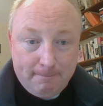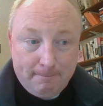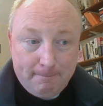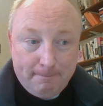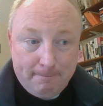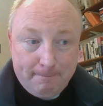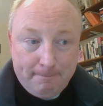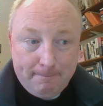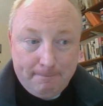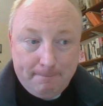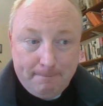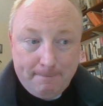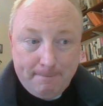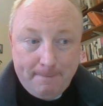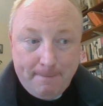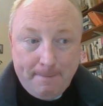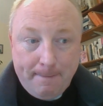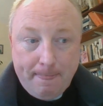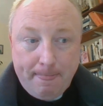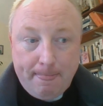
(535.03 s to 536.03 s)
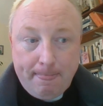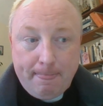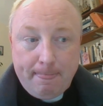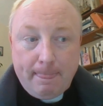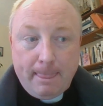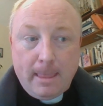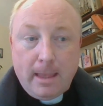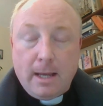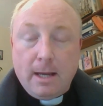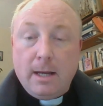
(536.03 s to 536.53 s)

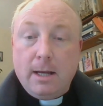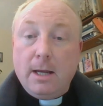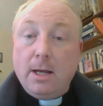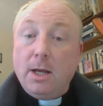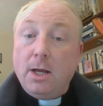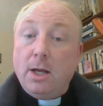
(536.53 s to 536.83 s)
(no one is talking)